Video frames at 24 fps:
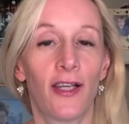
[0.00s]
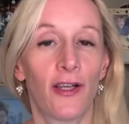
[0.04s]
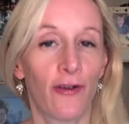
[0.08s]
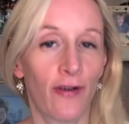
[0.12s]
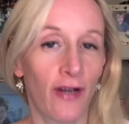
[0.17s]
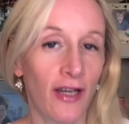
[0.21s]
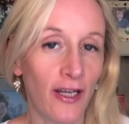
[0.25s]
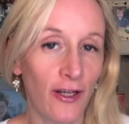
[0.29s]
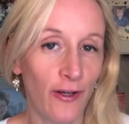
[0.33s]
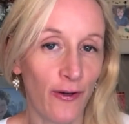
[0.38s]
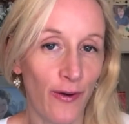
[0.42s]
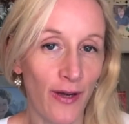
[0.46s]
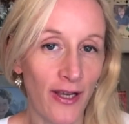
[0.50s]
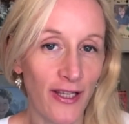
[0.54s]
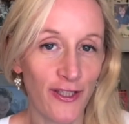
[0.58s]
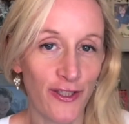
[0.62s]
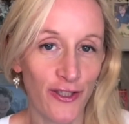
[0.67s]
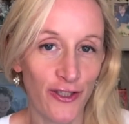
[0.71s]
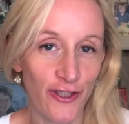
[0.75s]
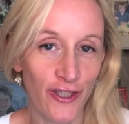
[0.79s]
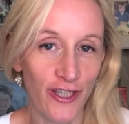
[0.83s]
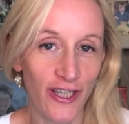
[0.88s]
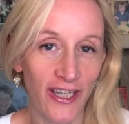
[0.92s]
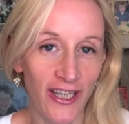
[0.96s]
Great
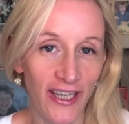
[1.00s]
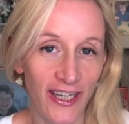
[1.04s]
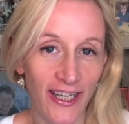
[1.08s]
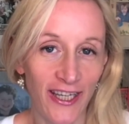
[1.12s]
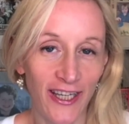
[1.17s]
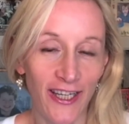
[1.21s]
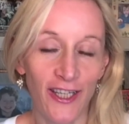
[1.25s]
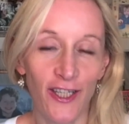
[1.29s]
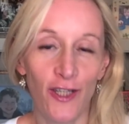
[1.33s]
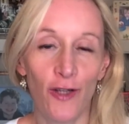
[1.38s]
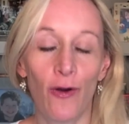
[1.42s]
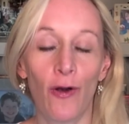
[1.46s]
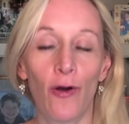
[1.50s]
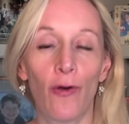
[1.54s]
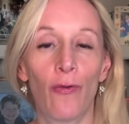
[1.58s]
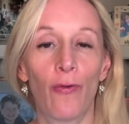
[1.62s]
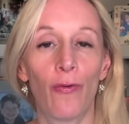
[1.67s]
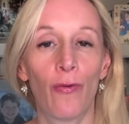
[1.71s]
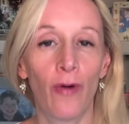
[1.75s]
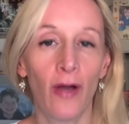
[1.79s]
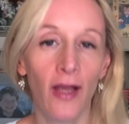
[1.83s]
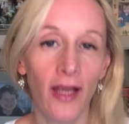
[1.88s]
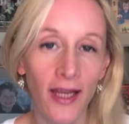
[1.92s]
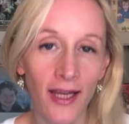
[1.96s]
question. You are
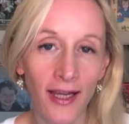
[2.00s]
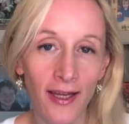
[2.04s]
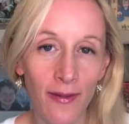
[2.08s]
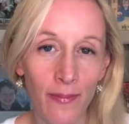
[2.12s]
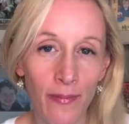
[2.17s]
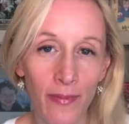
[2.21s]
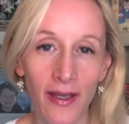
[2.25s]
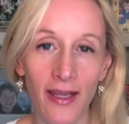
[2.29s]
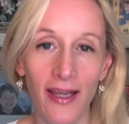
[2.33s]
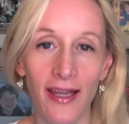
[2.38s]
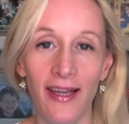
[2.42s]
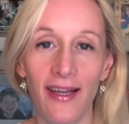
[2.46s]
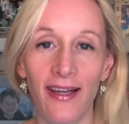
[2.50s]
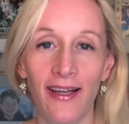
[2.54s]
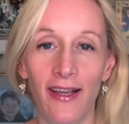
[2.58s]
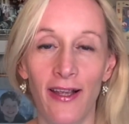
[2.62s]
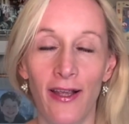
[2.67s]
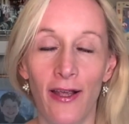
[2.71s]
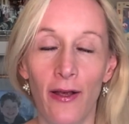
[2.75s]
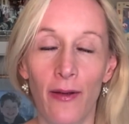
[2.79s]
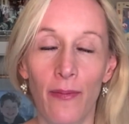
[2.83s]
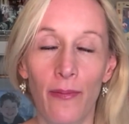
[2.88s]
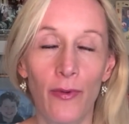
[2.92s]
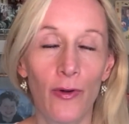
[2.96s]
right in my
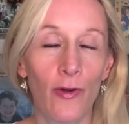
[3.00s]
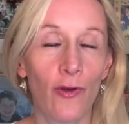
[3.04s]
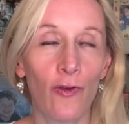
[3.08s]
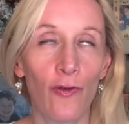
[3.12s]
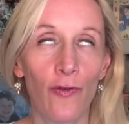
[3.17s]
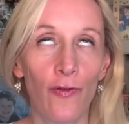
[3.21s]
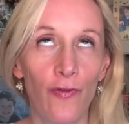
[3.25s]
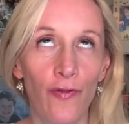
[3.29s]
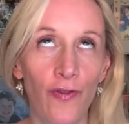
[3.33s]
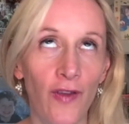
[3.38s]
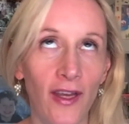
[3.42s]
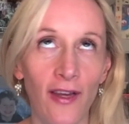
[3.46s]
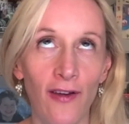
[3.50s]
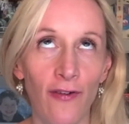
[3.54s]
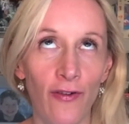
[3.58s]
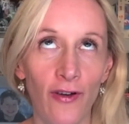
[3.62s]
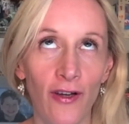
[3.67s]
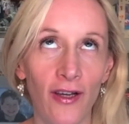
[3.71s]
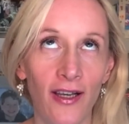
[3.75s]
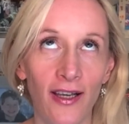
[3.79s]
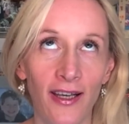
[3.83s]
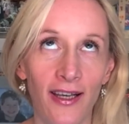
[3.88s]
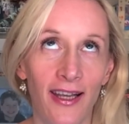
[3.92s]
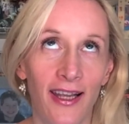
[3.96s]
most
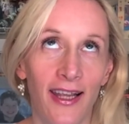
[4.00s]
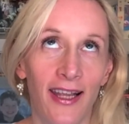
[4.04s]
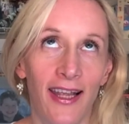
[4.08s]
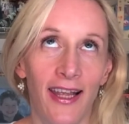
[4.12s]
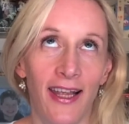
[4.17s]
favorite